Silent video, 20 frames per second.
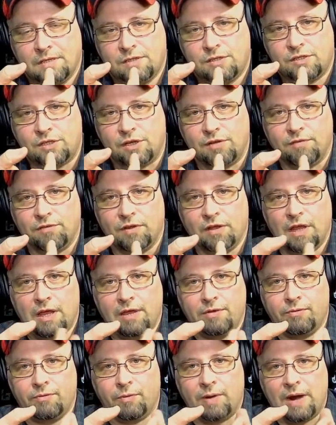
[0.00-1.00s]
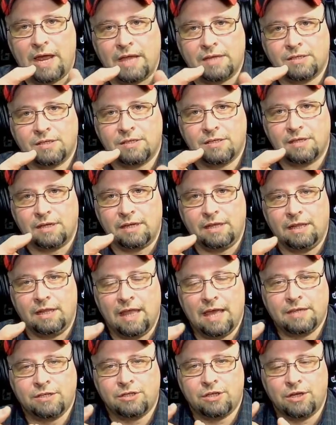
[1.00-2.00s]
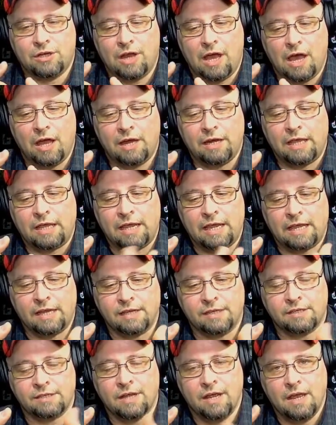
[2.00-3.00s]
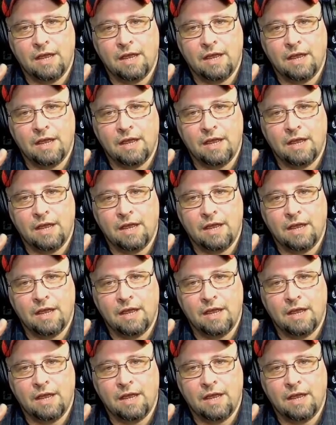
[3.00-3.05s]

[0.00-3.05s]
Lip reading: Civil unrest, election unease,